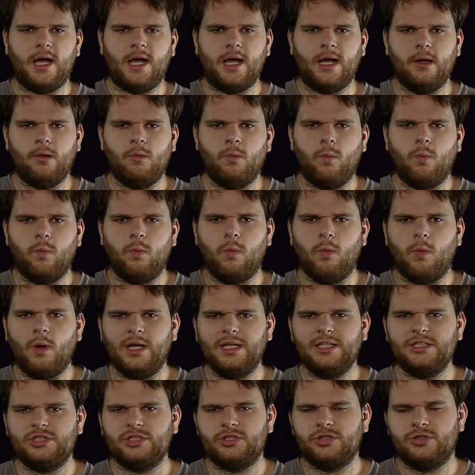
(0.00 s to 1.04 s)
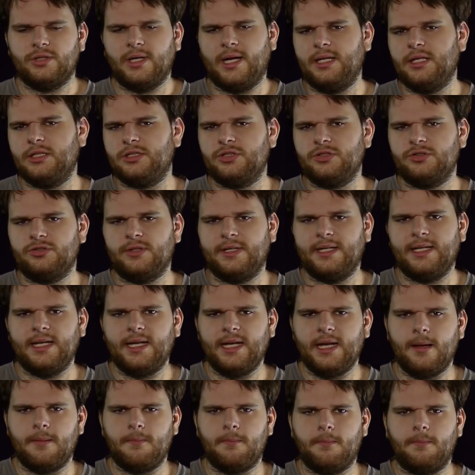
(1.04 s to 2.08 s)
I was trying to
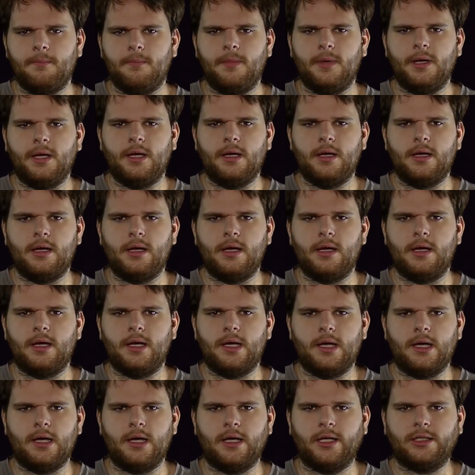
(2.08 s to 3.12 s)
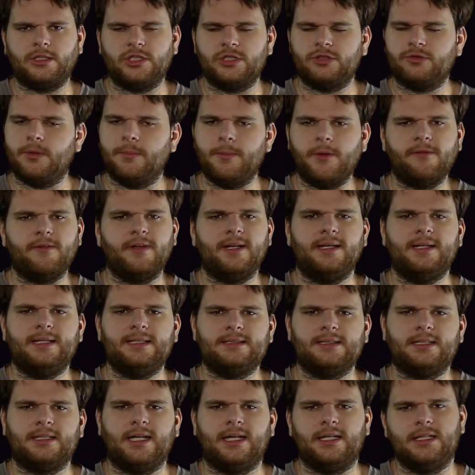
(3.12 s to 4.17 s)
straighten it, but just remove it.
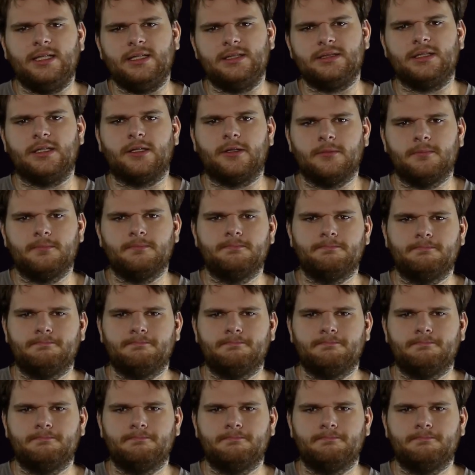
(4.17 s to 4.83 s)
It's a lot easier.